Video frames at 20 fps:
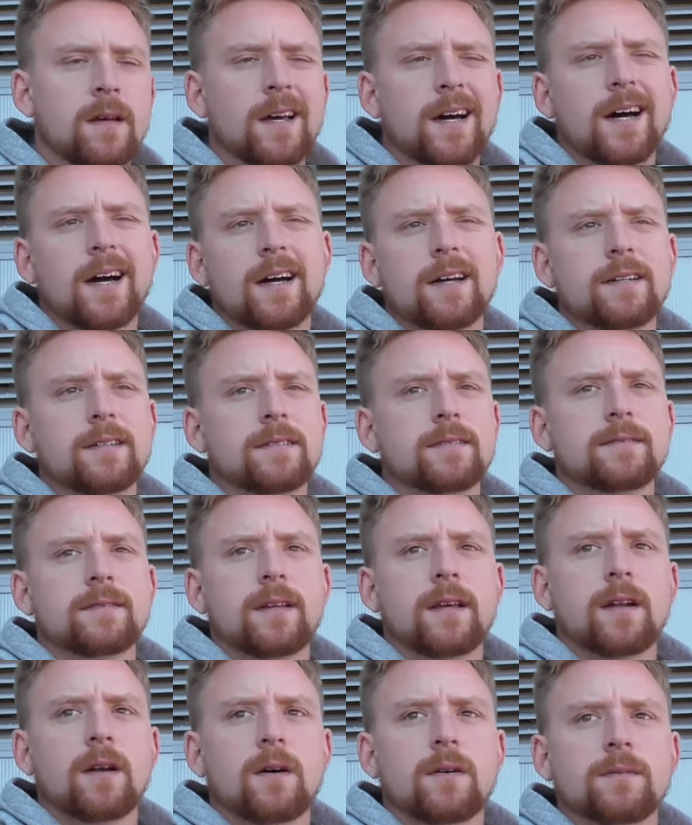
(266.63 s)
Uh,
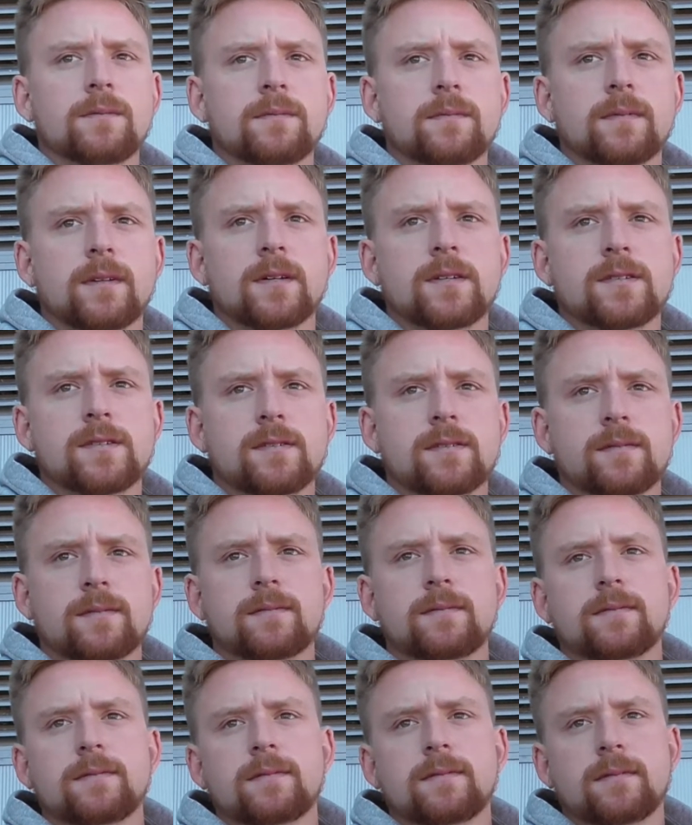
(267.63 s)
you know, there's
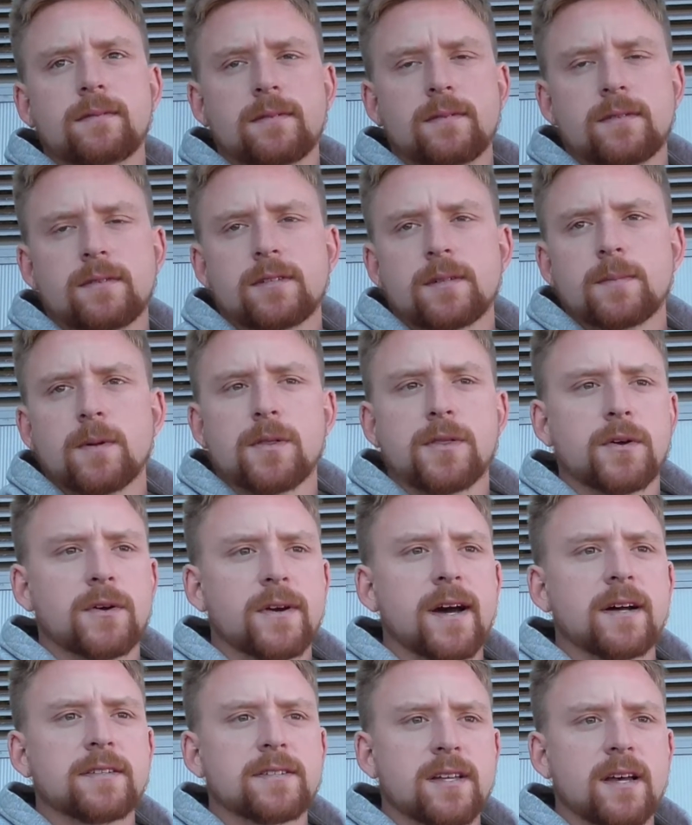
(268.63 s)
some of their third
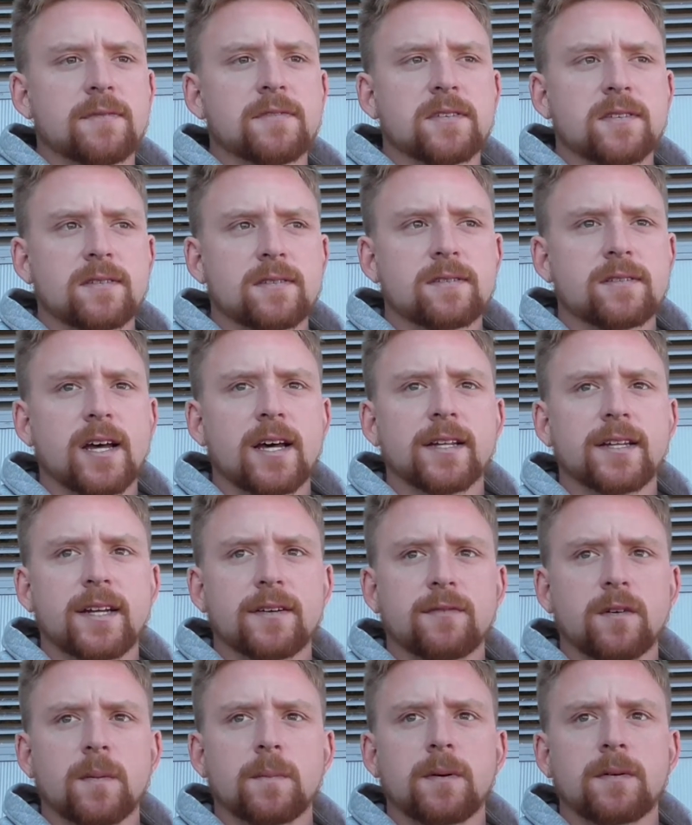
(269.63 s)
down stuff's slightly
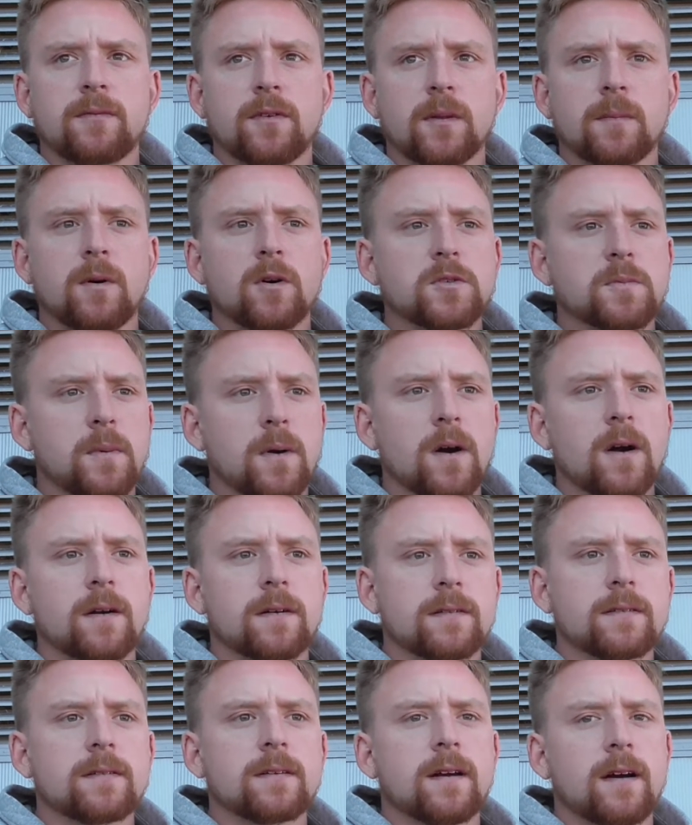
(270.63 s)
different, but for the most part,
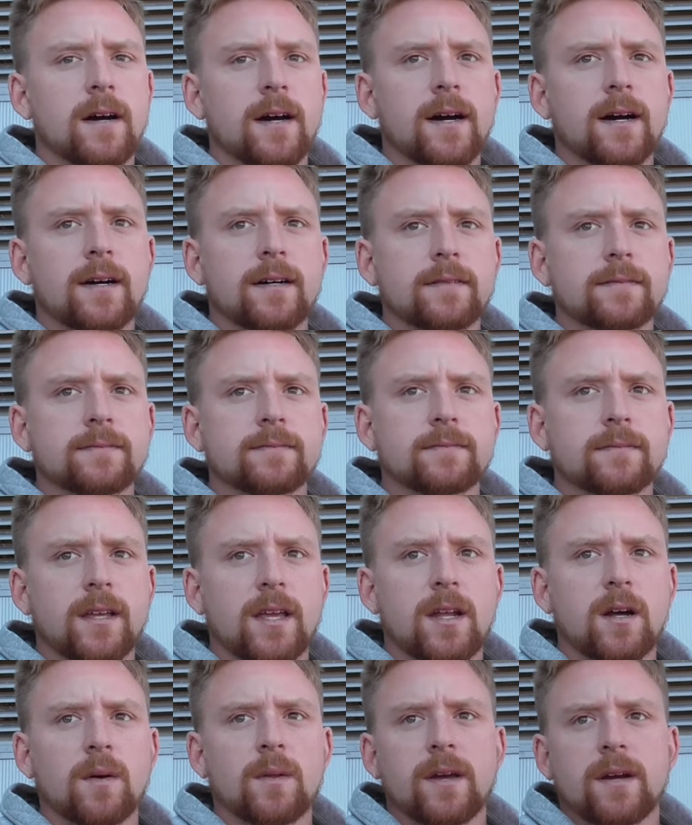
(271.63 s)

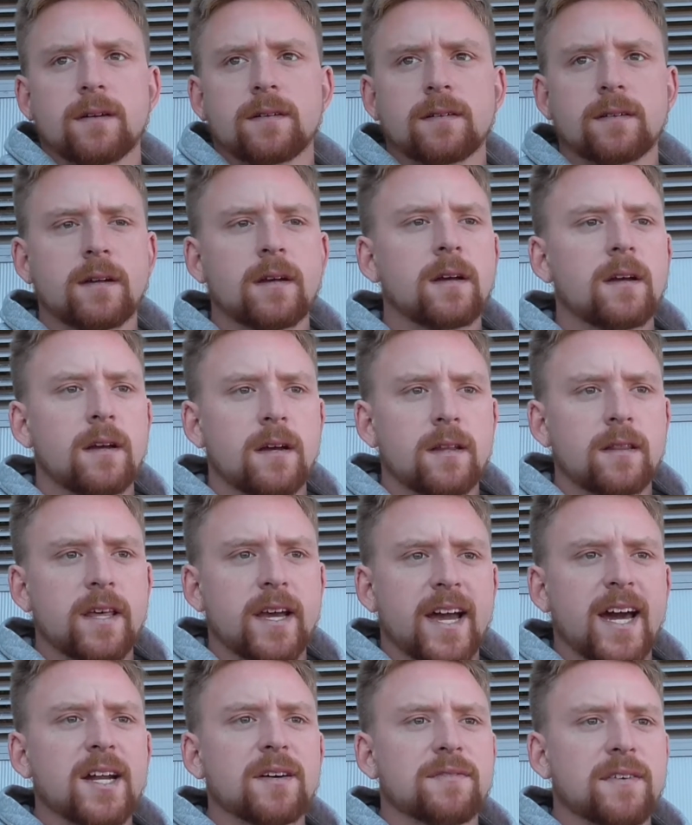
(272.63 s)
you know, they're they
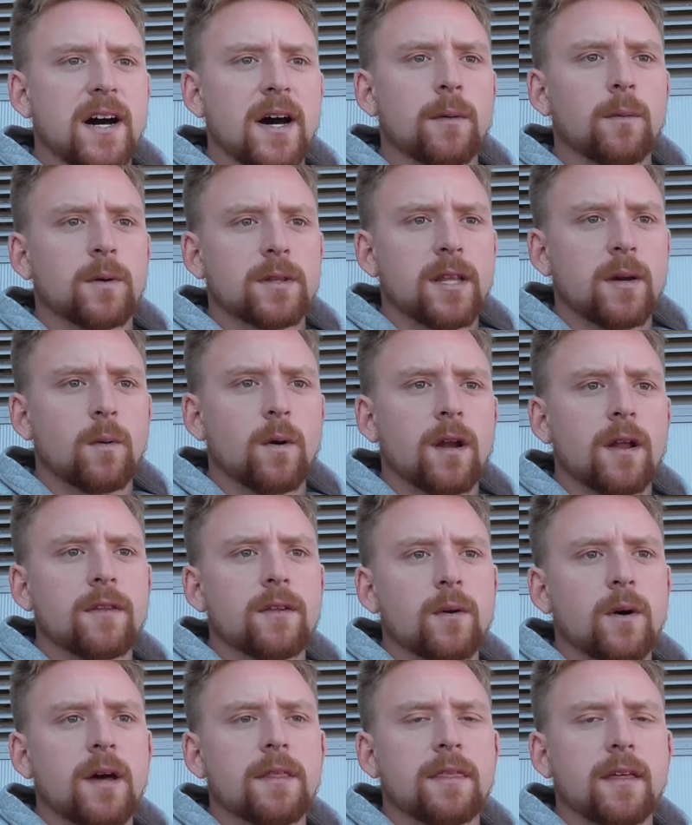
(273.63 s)
kind of found what they want
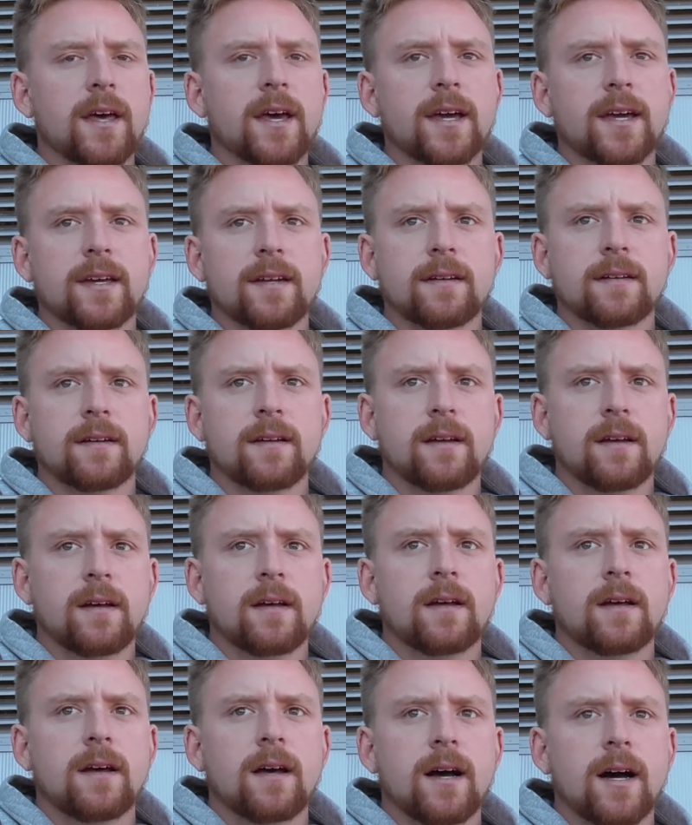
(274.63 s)
to do, I think. And
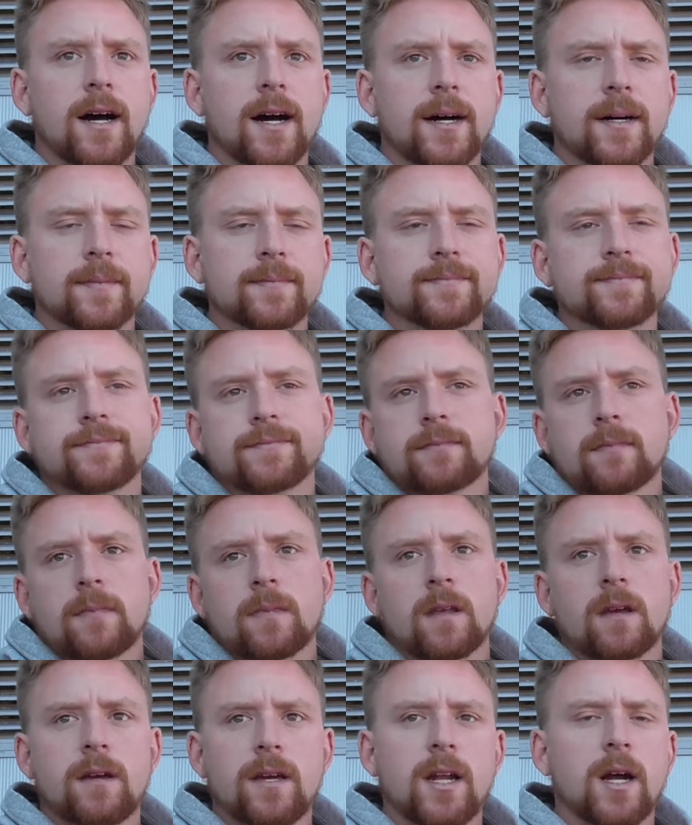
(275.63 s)
um,
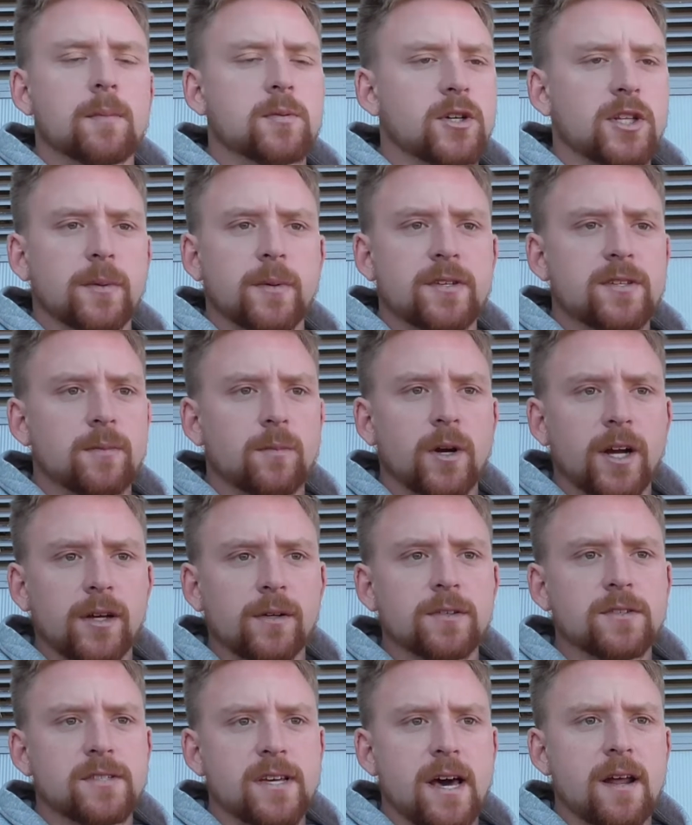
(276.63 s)
you know, I'm sure there'll be some
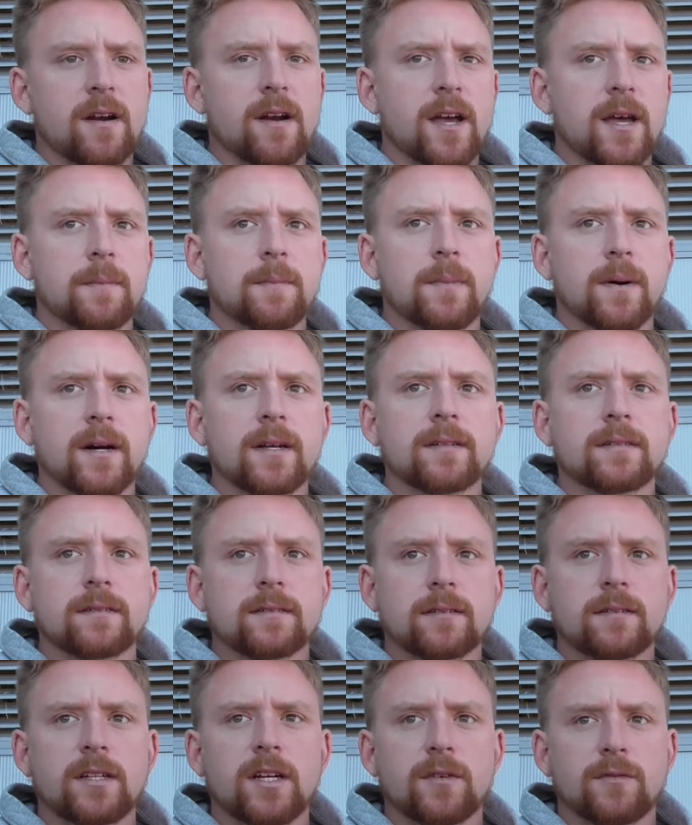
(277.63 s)
wrinkles Saturday, but
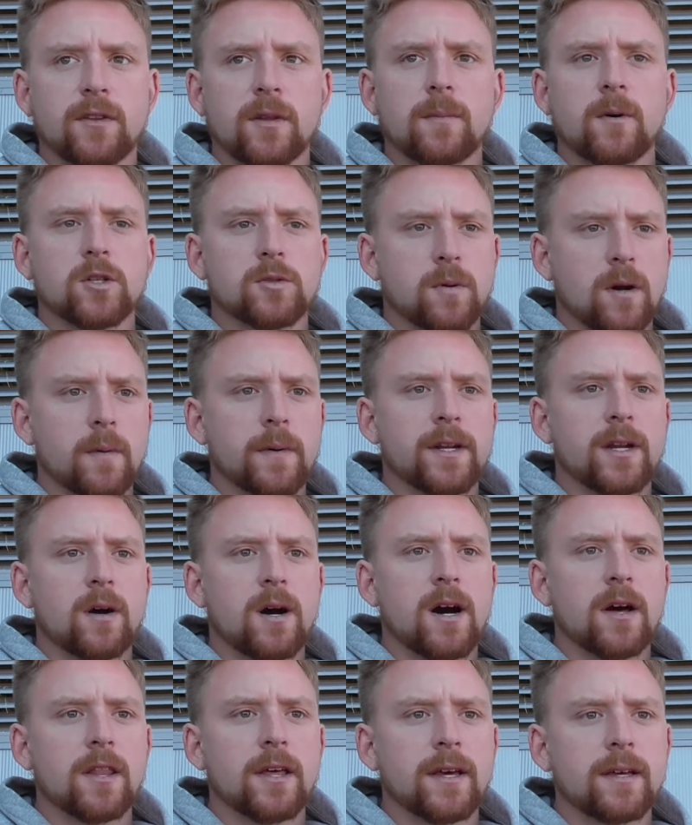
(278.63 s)
you know, for the most part, we know
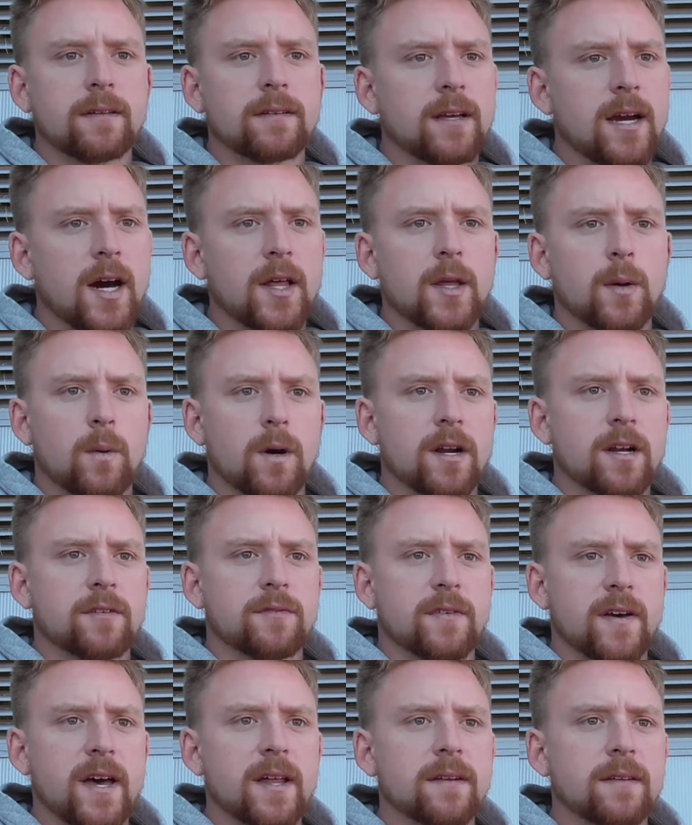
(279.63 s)
how they how they want to
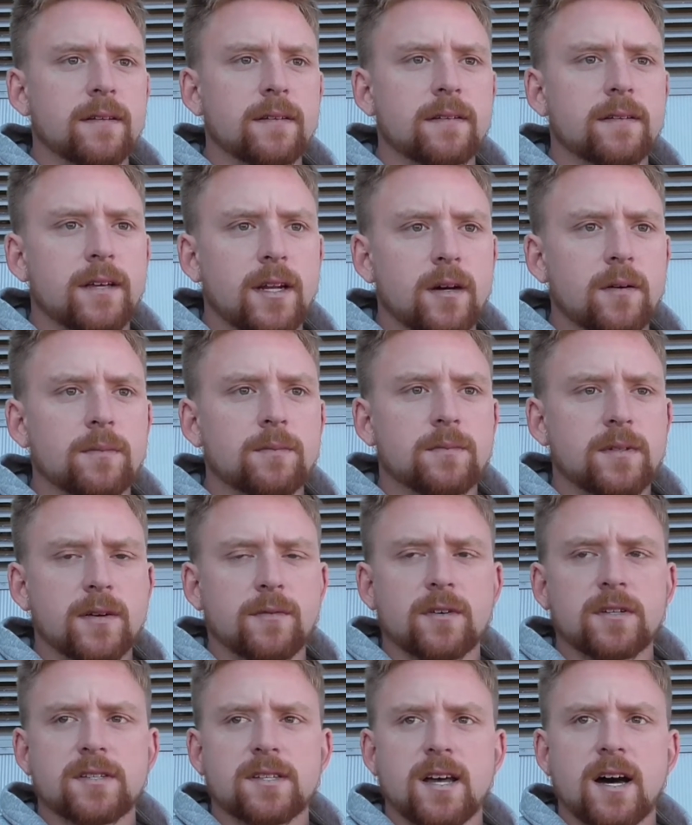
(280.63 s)
defend. You know,
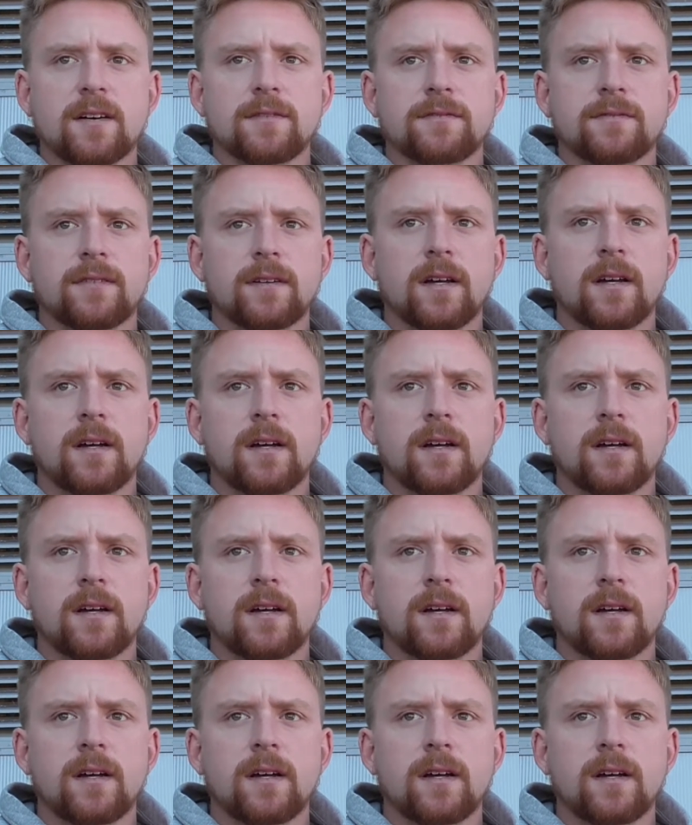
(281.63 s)
different stuff.